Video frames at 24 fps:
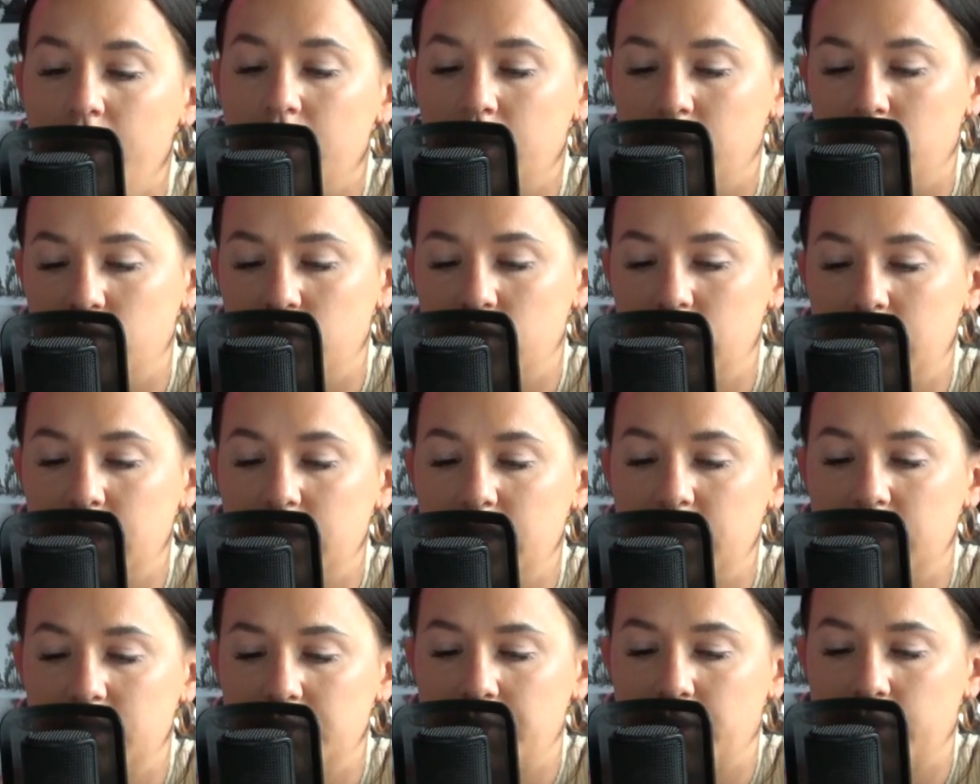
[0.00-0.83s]

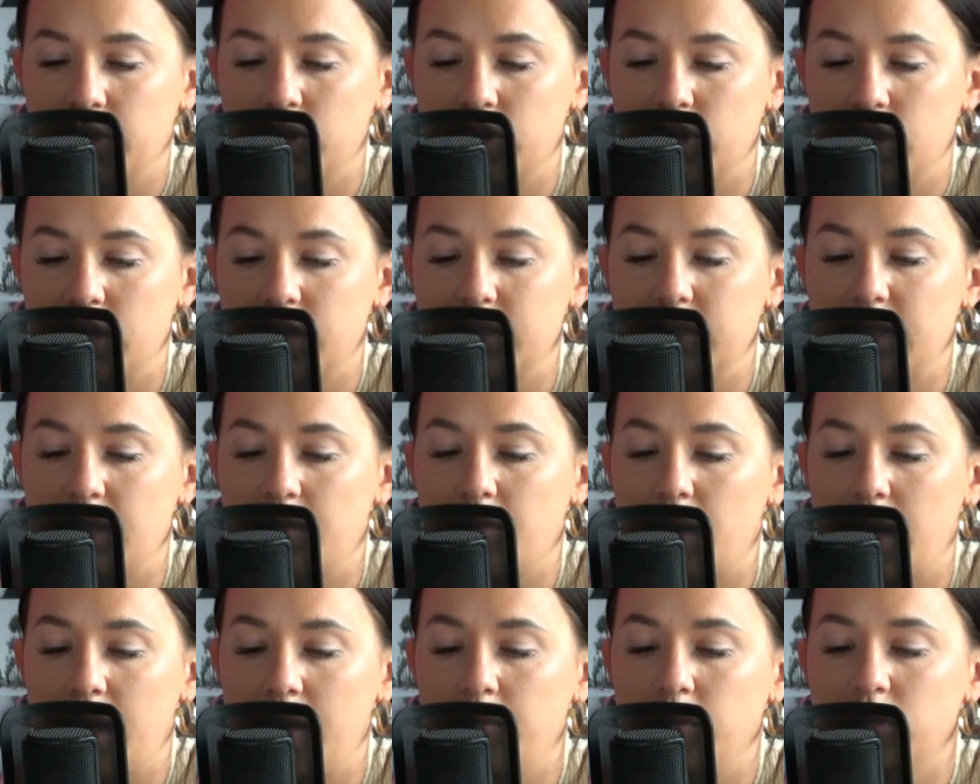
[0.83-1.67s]
Using this purchase, they
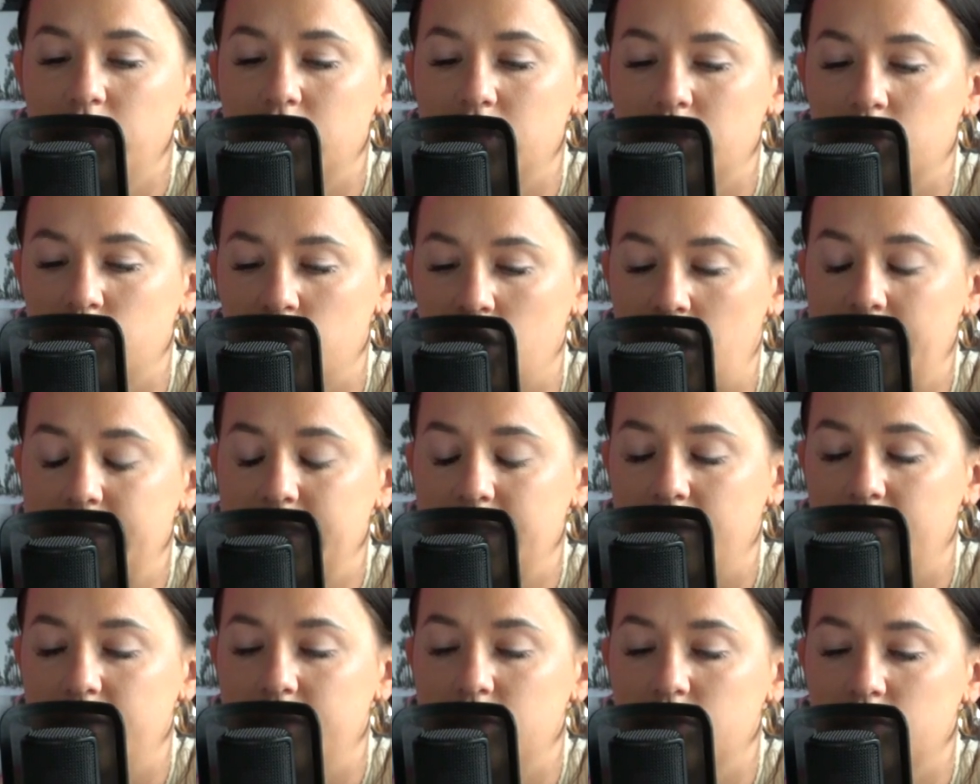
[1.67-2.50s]
were able to track
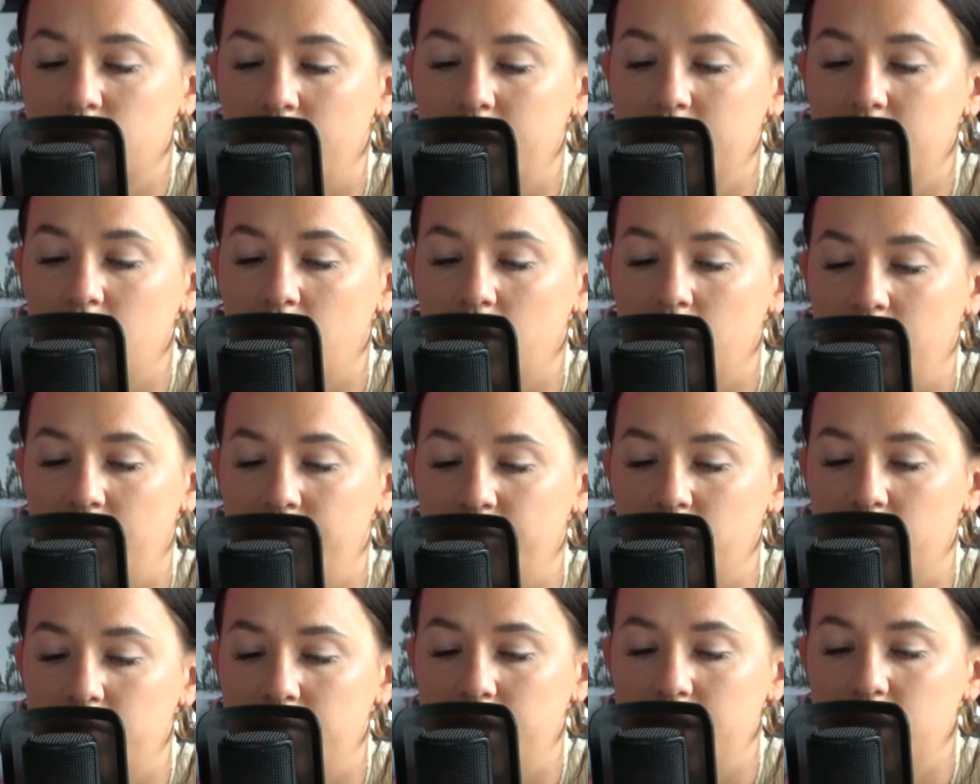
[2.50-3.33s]
down his credit card
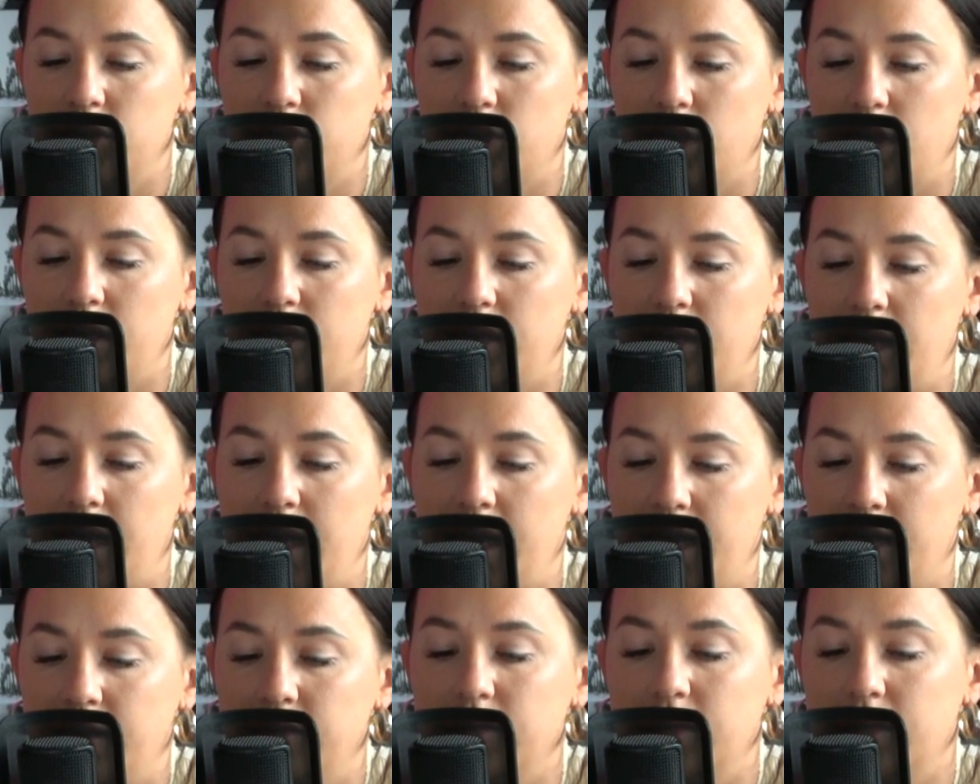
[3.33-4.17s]
information
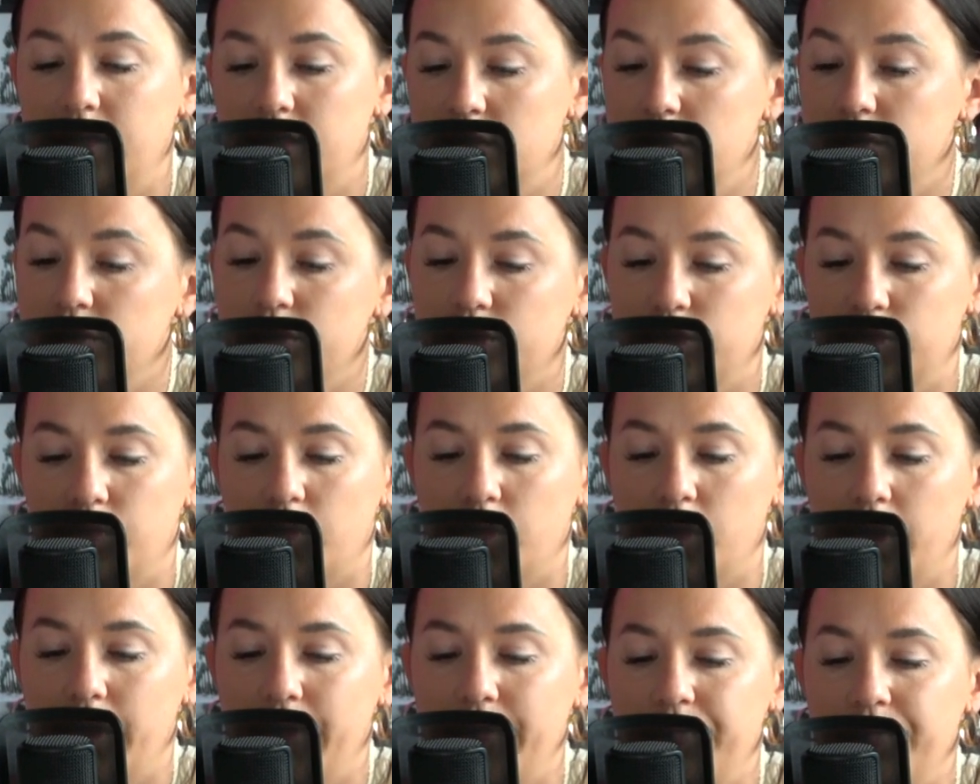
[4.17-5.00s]
and get a search
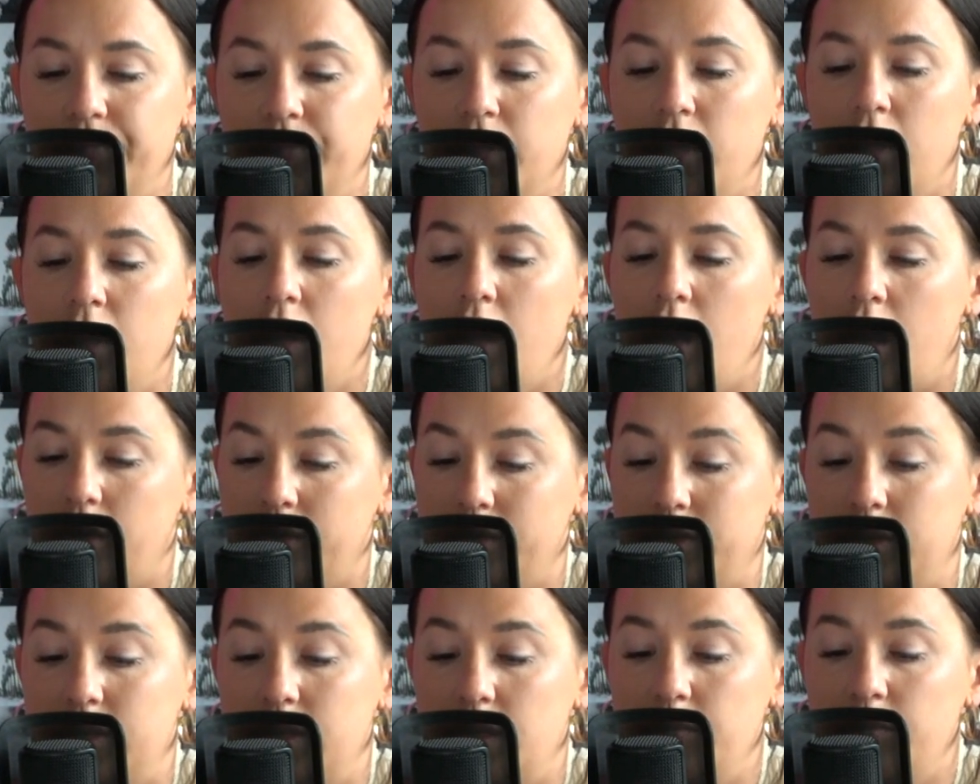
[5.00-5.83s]
warrant.
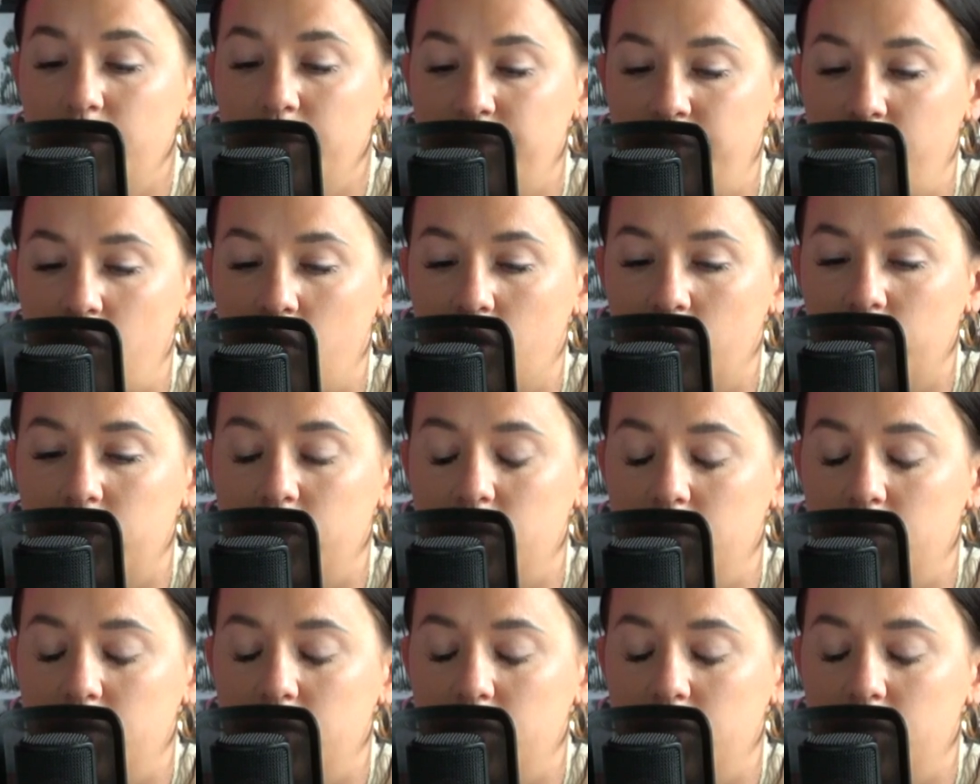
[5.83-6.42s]
On December 4th,